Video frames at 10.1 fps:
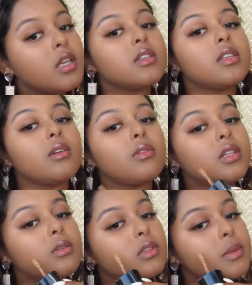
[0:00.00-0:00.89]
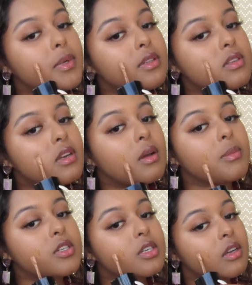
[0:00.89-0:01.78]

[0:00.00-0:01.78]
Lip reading: So it all depends on how much